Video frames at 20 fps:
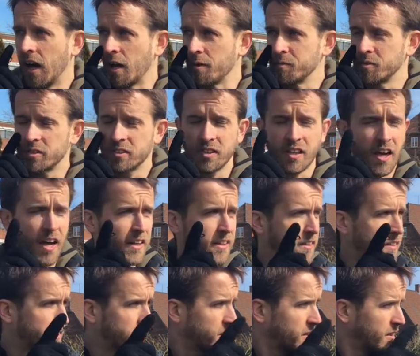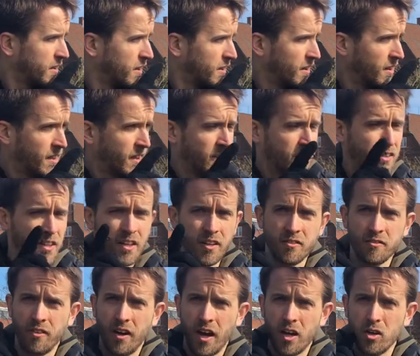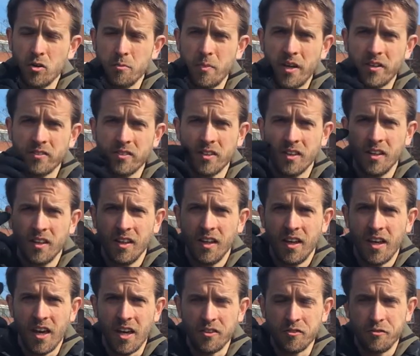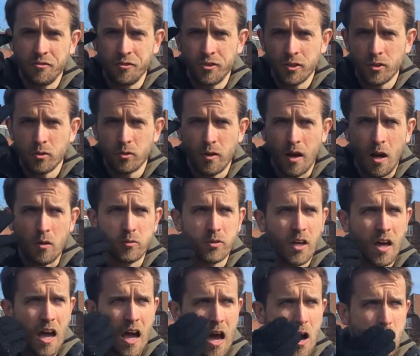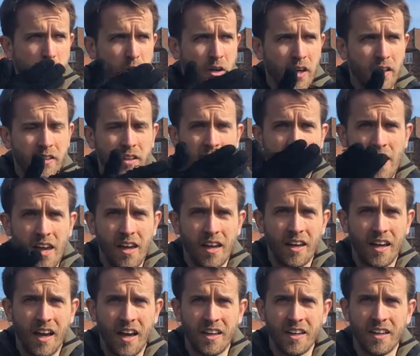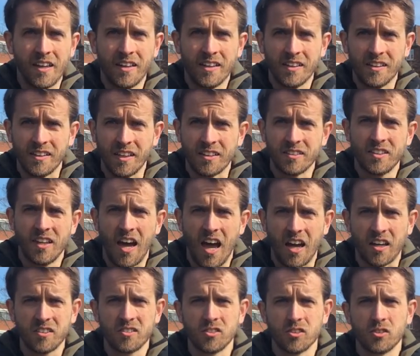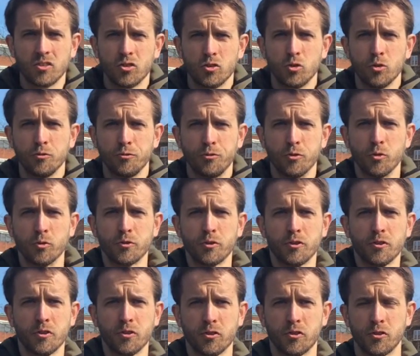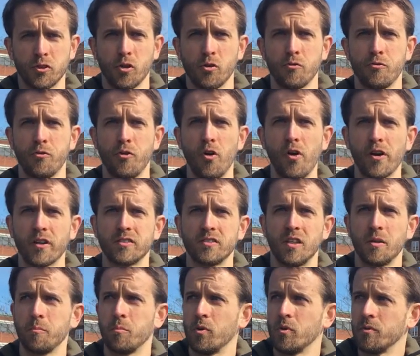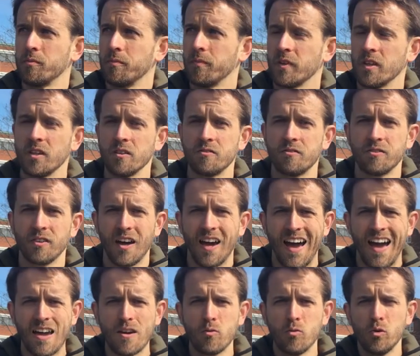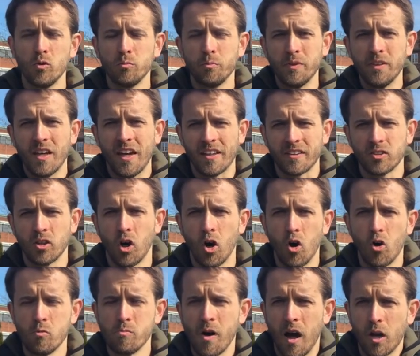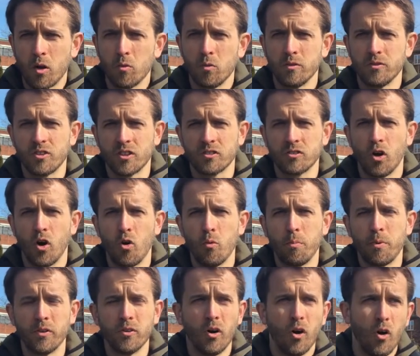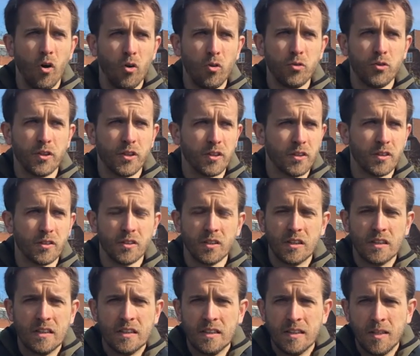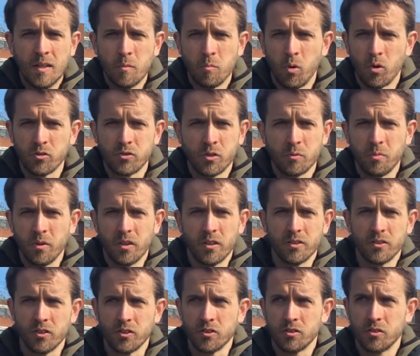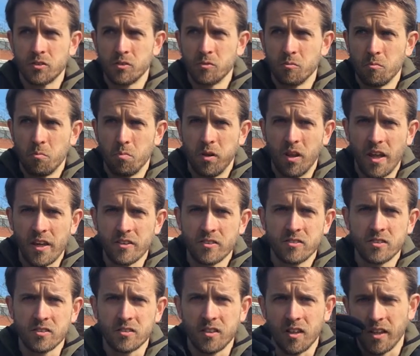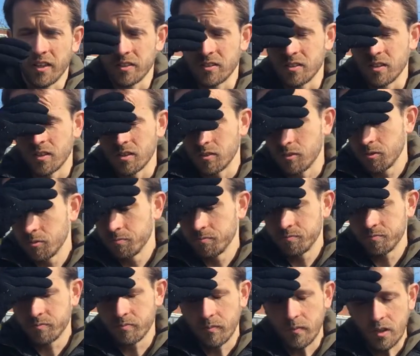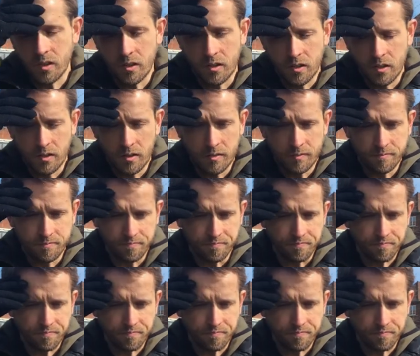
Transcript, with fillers: I'm scanning the environment and figure out how can I get access to food. So for example, if I will be at home, I will just open all the possibilities, places like the uh,